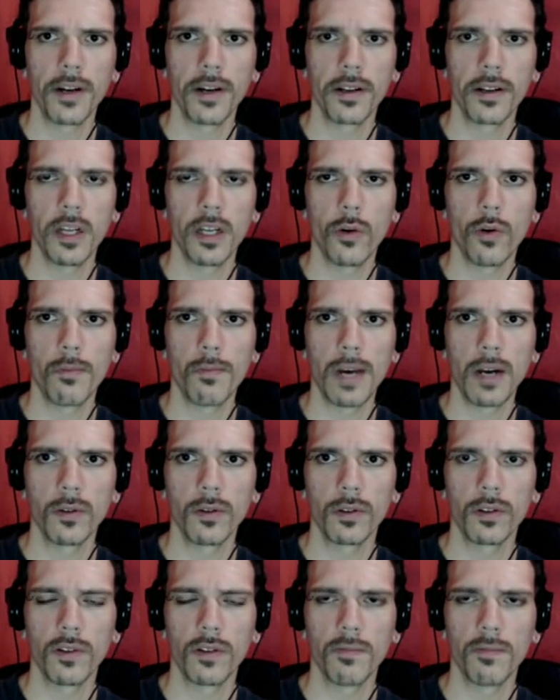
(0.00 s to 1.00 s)
low
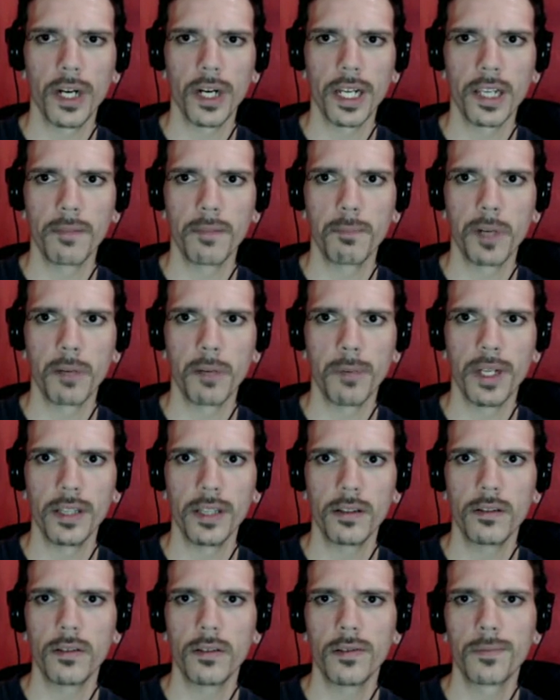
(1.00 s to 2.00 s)
amount of money per
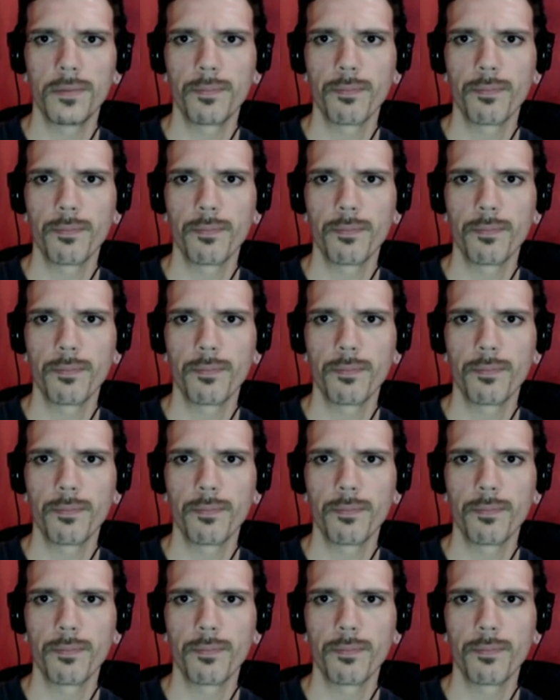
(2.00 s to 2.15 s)
month.